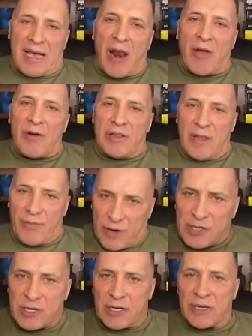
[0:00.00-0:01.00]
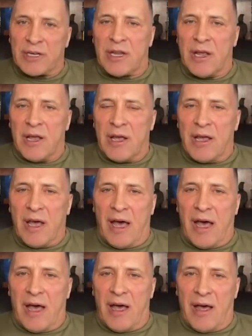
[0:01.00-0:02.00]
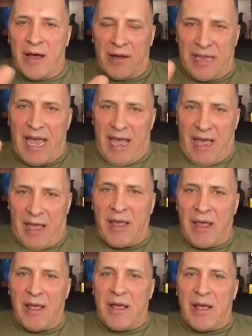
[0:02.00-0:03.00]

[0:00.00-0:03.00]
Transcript: calorie deficient uh, day,